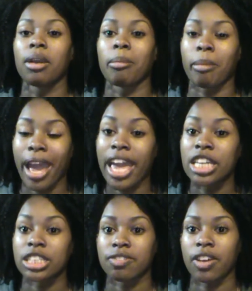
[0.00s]
my
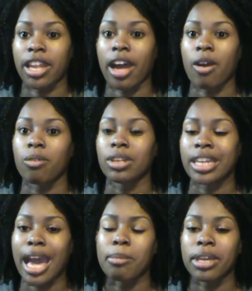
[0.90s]
edges fell out,
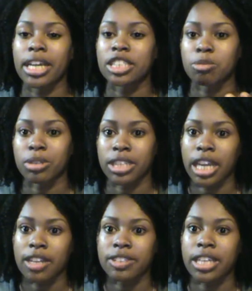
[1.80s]
not because of
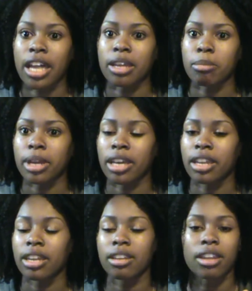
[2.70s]
protective styling,
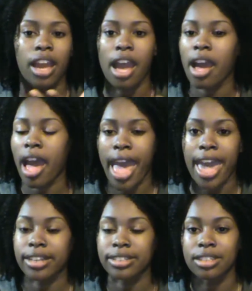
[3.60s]
but
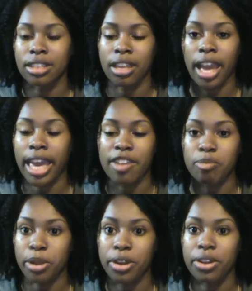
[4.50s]
I gave
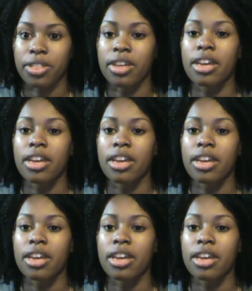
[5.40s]
birth.